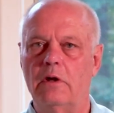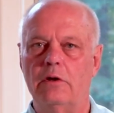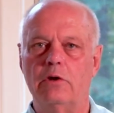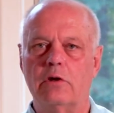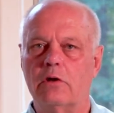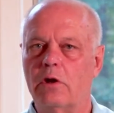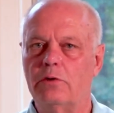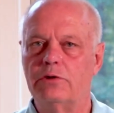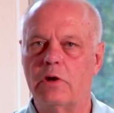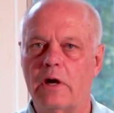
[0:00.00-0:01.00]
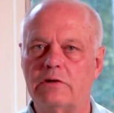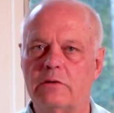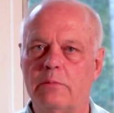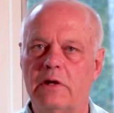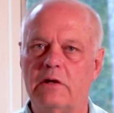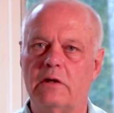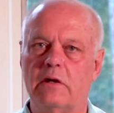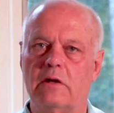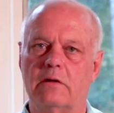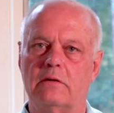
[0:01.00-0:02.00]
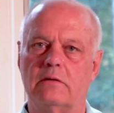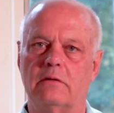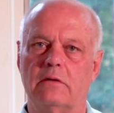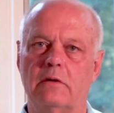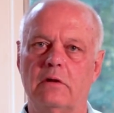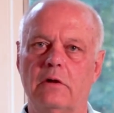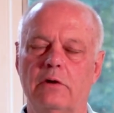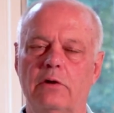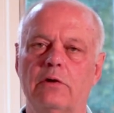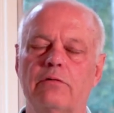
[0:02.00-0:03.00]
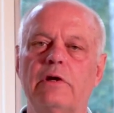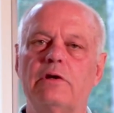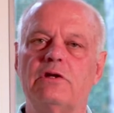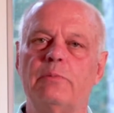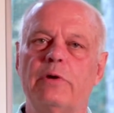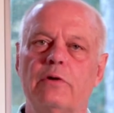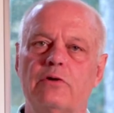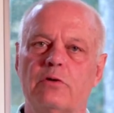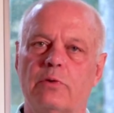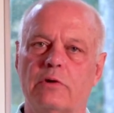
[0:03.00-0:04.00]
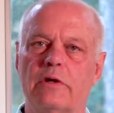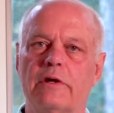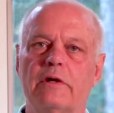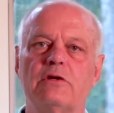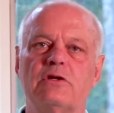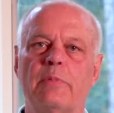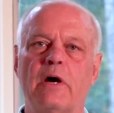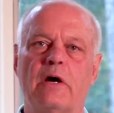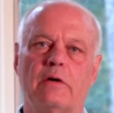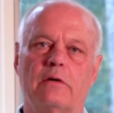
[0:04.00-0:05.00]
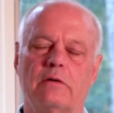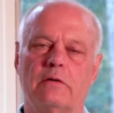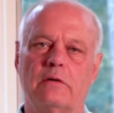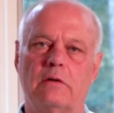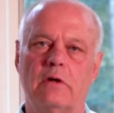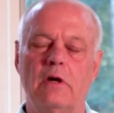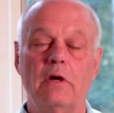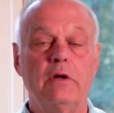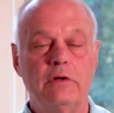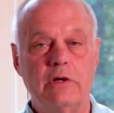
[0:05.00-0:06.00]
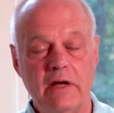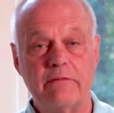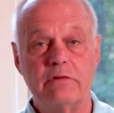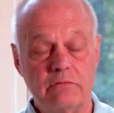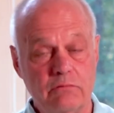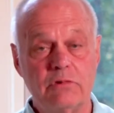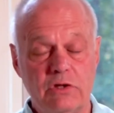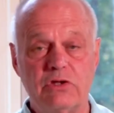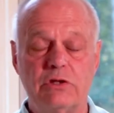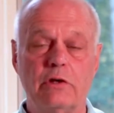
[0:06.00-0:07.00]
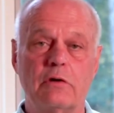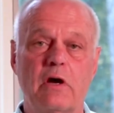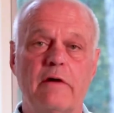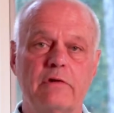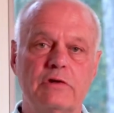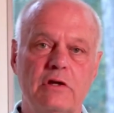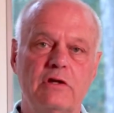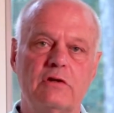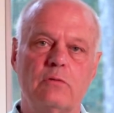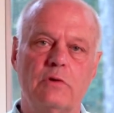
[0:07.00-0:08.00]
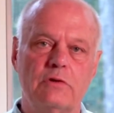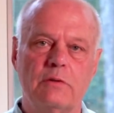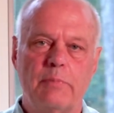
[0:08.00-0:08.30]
You could close your eyes and meditate. You could read a spiritual book and get inspired. You could have a sincere conversation with the